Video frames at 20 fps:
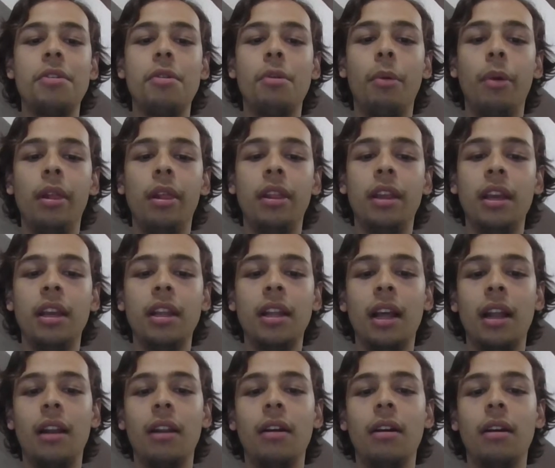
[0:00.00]
you will need
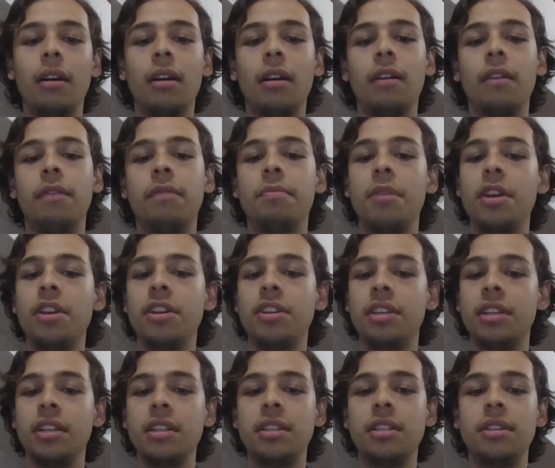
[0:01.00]
a lot of
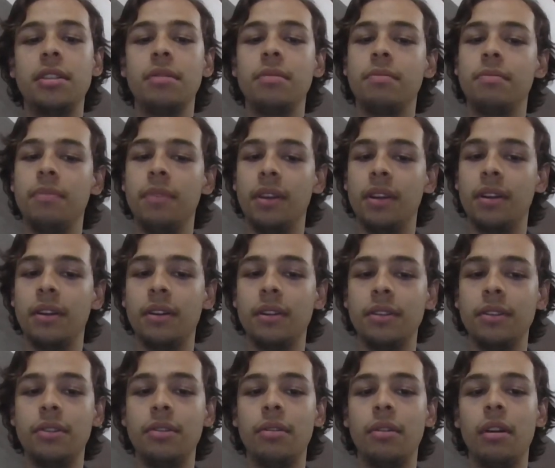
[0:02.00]
patience
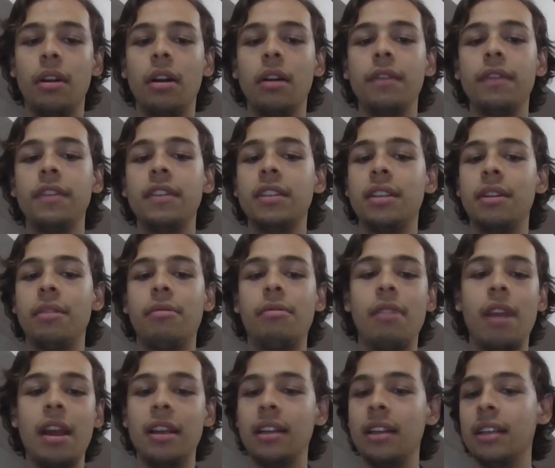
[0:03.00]
because your love isn't
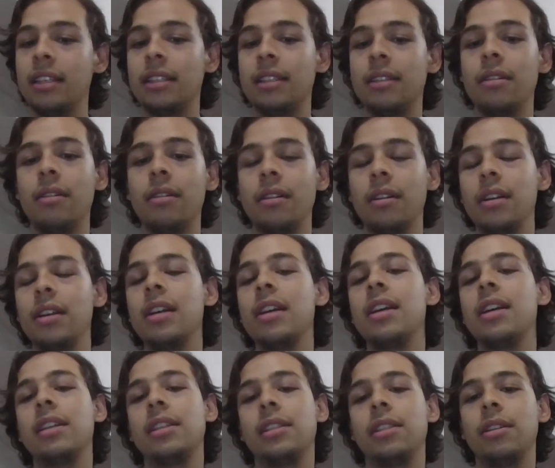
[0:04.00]
right next door,
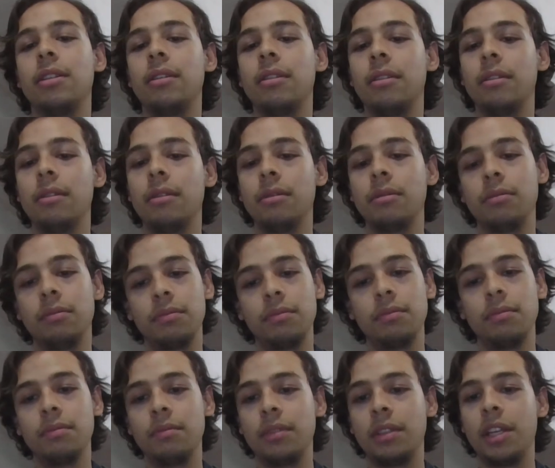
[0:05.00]
so
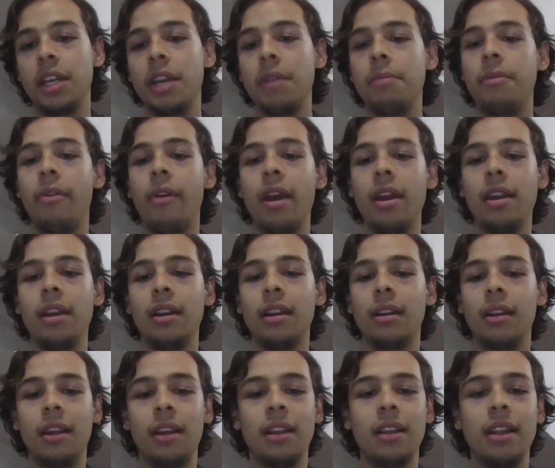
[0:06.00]
keep
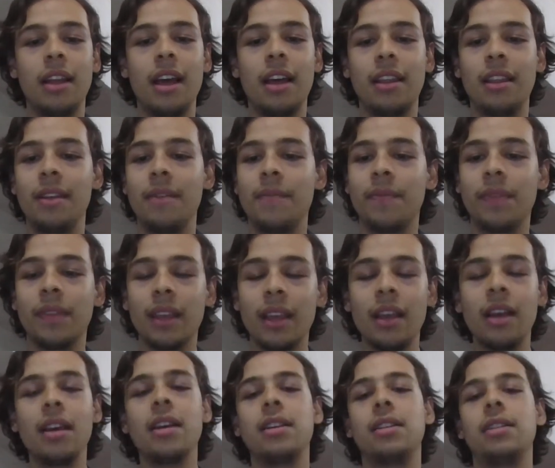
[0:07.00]
trying in that.
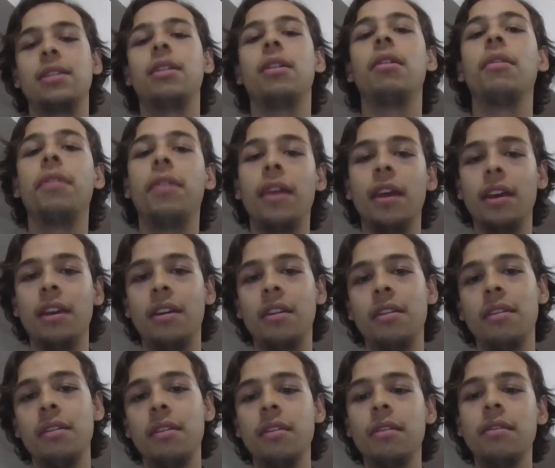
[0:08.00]
So thank
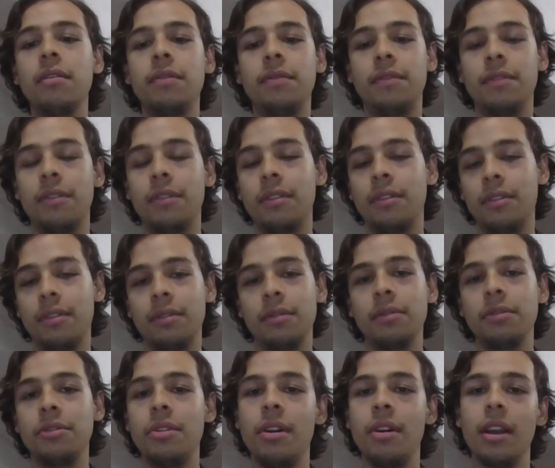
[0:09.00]
you
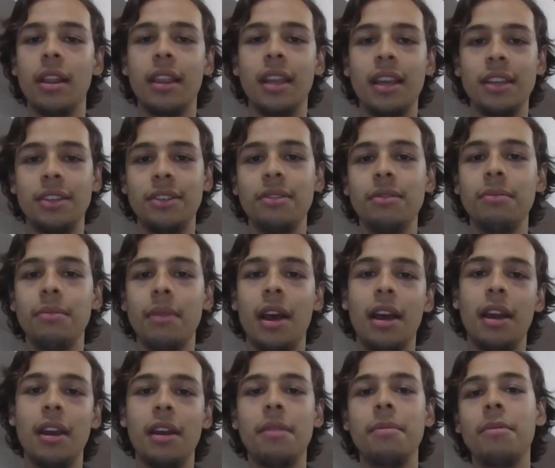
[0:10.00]
for your attention.
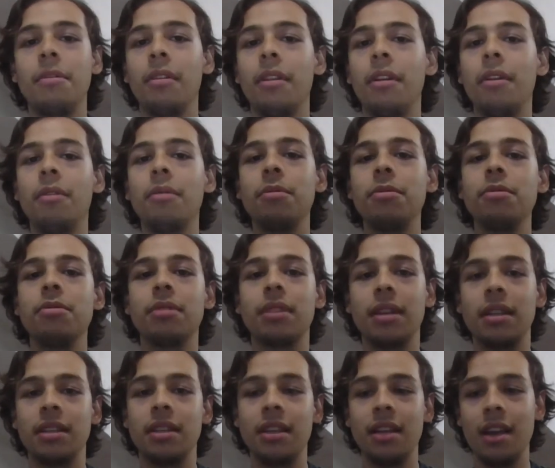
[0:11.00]
I am Rodrigo Muñoz
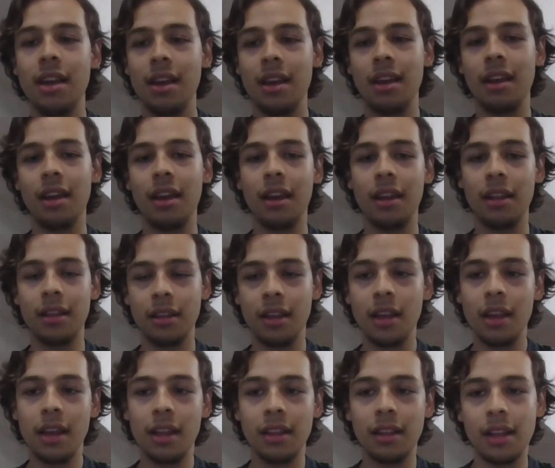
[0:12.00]
Garcia, and
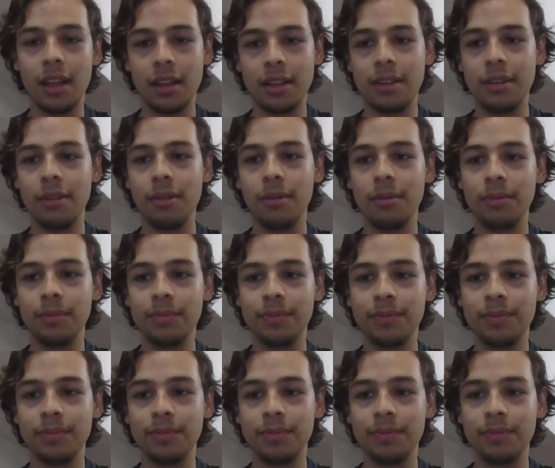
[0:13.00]
that's all.